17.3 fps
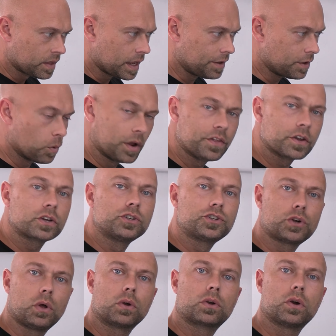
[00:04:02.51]
And the way the
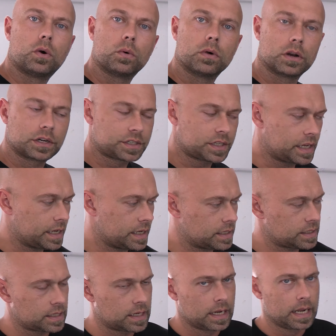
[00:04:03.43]
control coat works
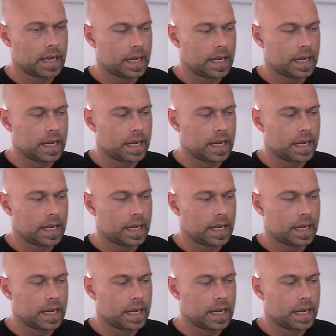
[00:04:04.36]
is